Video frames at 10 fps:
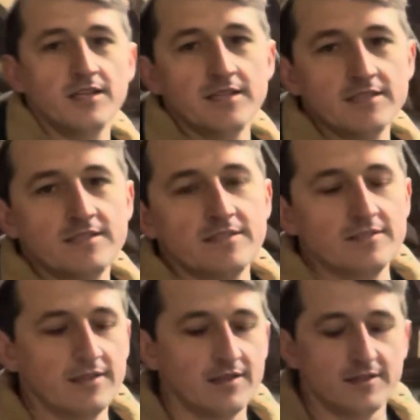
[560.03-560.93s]
is.
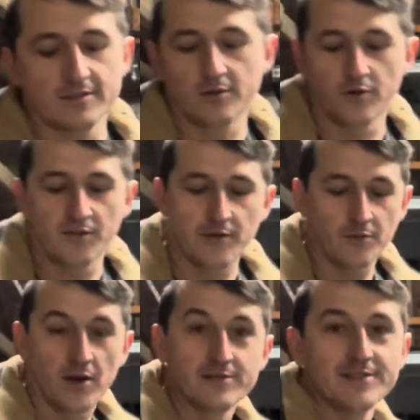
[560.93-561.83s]
The Corvette
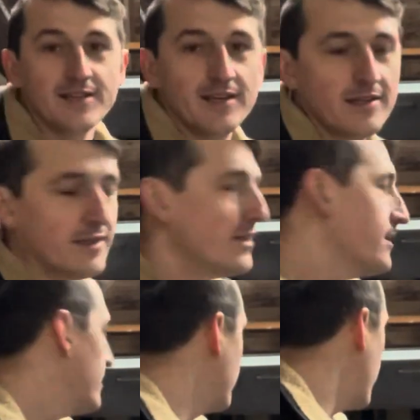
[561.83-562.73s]
runs again.
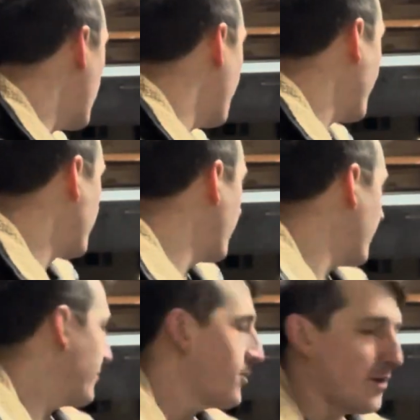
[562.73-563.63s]
I got it
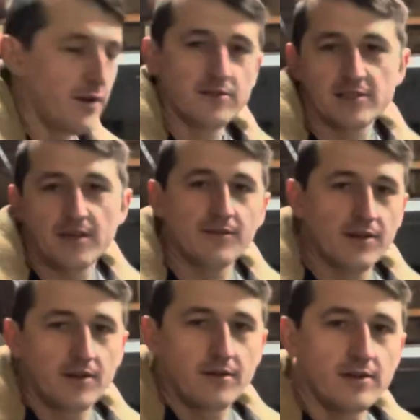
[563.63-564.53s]
up to 170
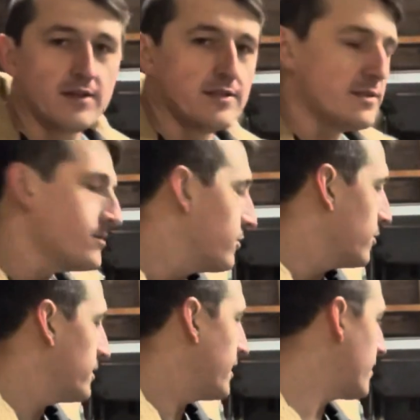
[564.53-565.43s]
degrees
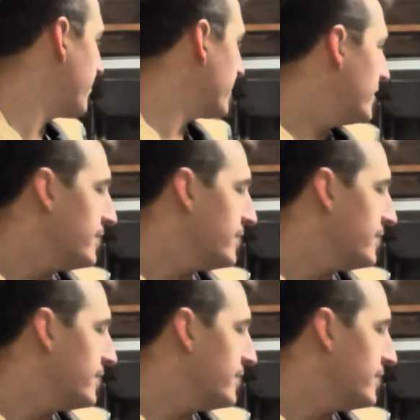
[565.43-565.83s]
coolant temp.